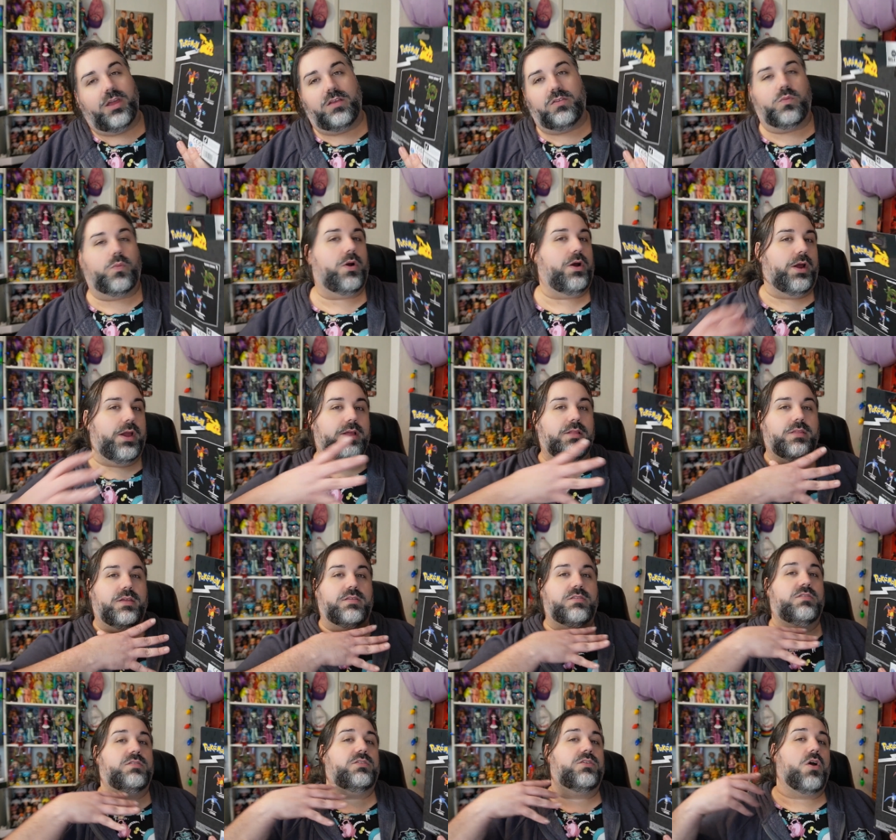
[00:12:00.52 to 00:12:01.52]
is wearing
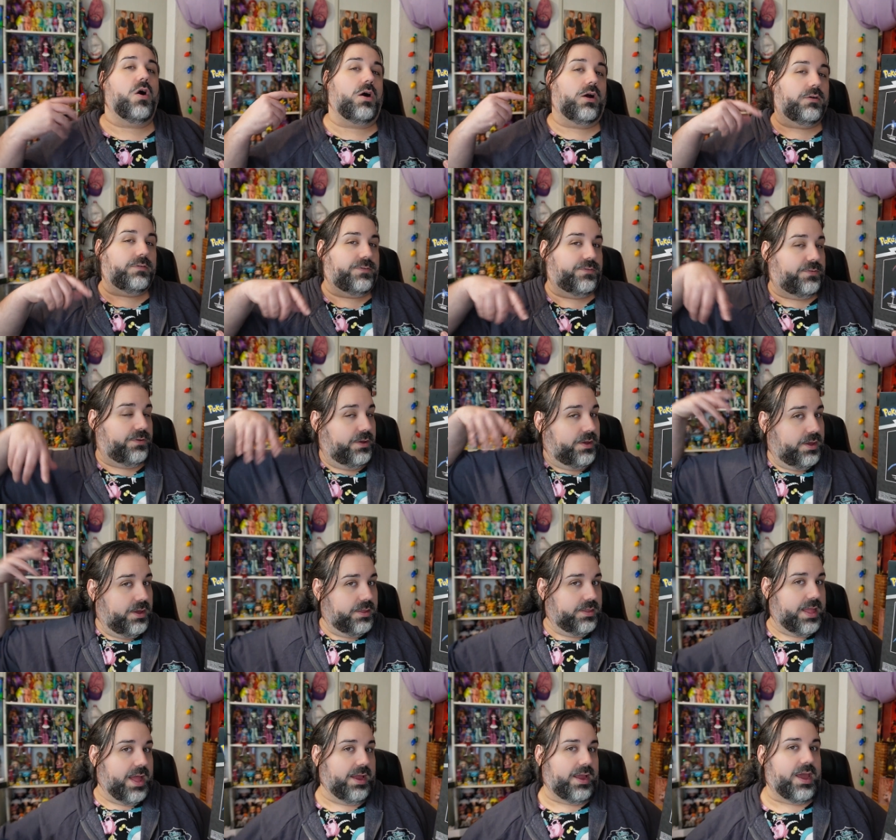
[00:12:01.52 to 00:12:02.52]
this scarf
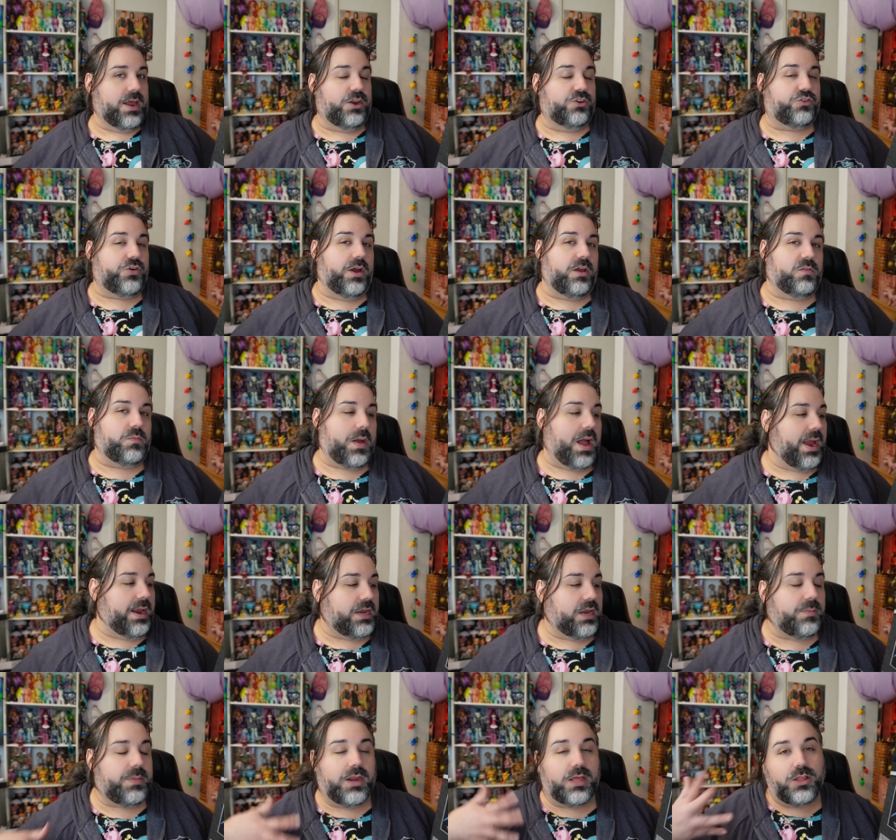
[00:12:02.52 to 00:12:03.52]
that kind of trails
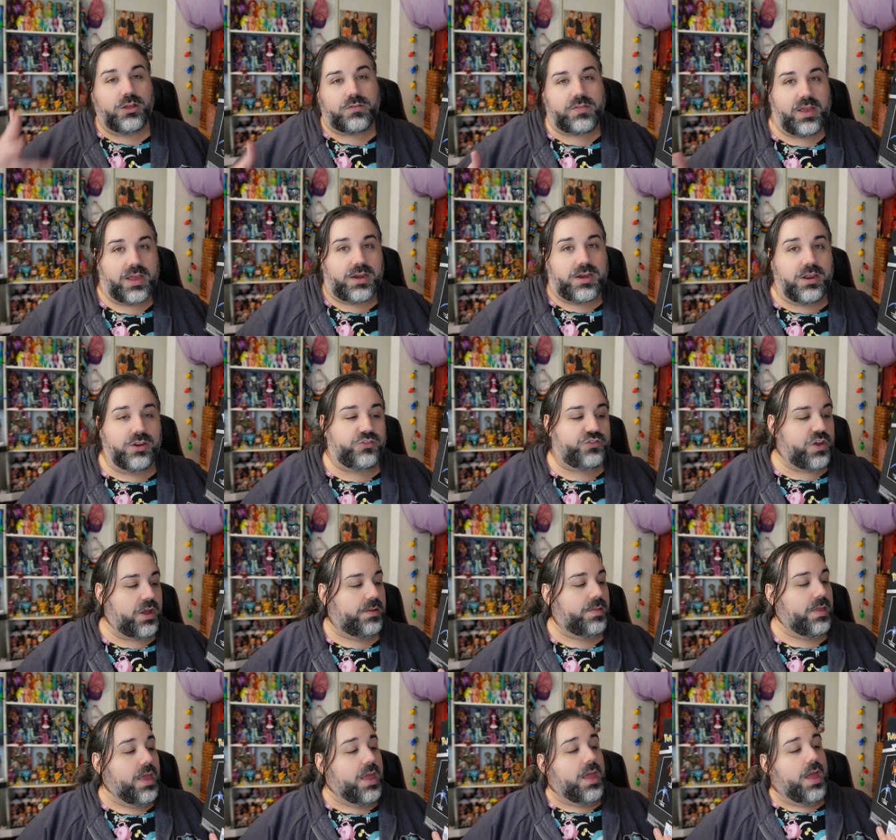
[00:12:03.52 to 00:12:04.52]
behind him and he looks like a ninja.
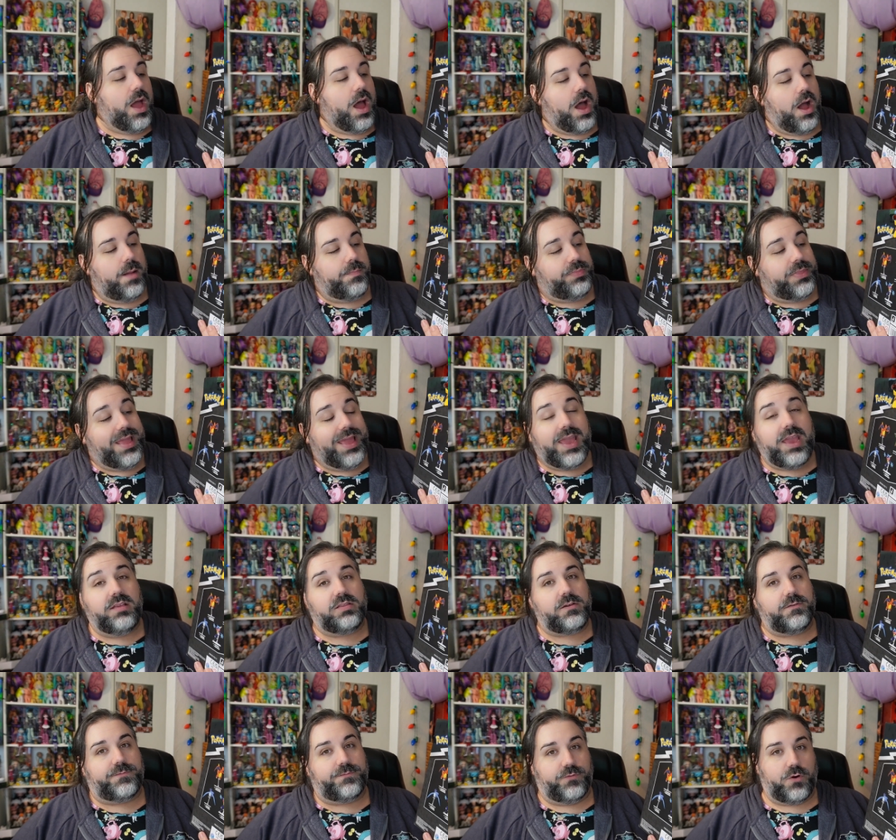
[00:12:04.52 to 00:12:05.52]
Um,
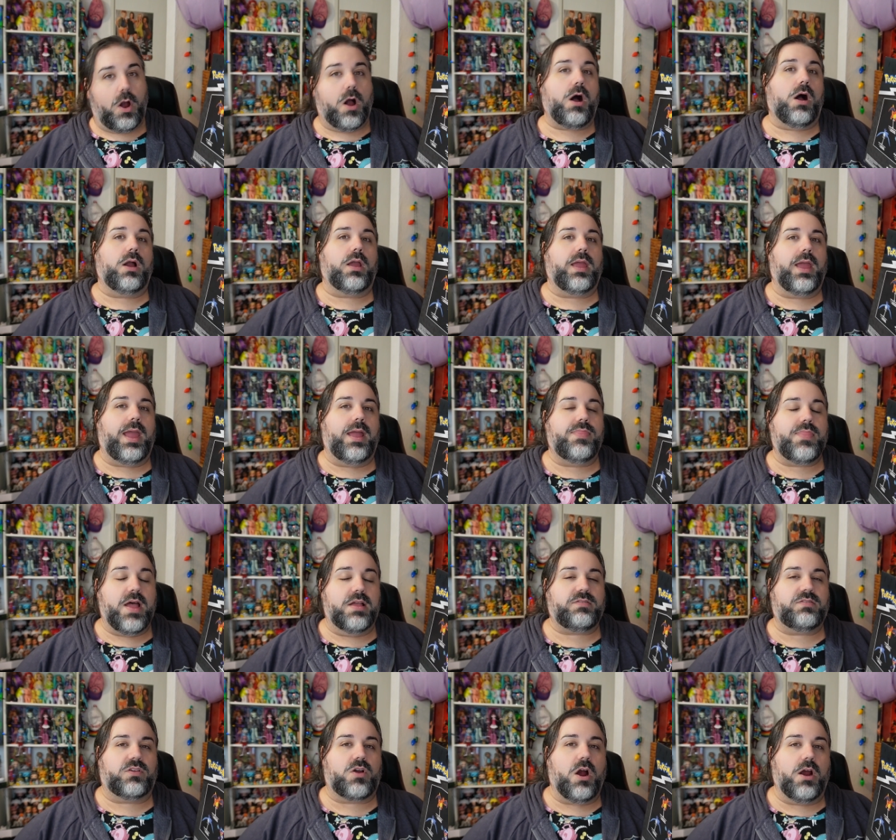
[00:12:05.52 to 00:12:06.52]
he's a frog and
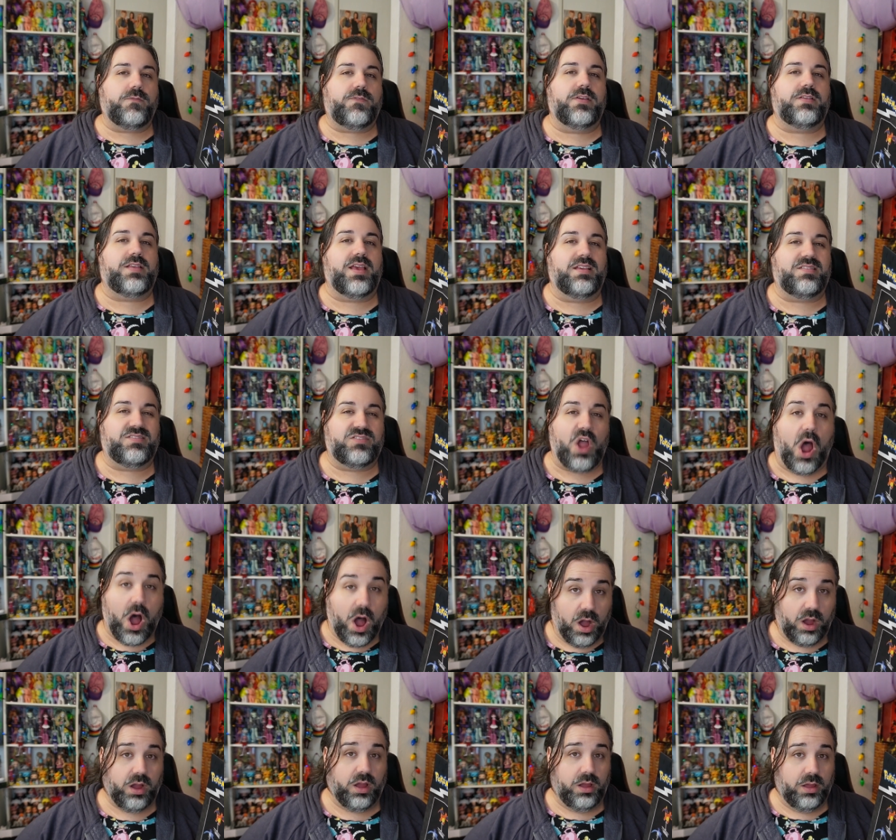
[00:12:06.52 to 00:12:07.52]
that scarf is his
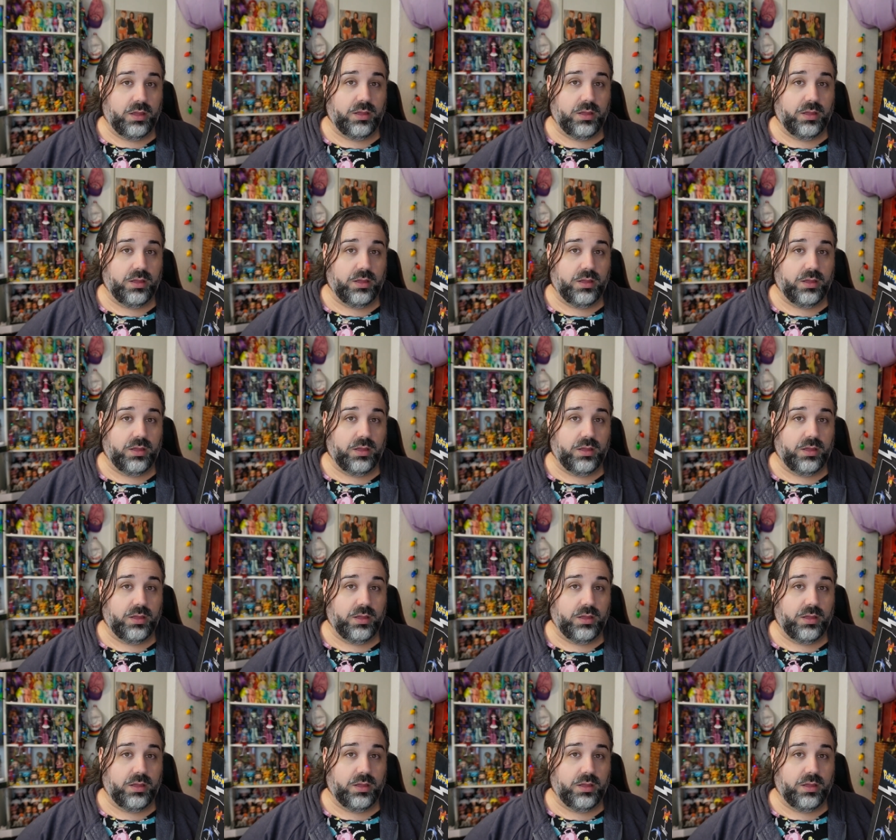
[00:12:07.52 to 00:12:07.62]
tongue.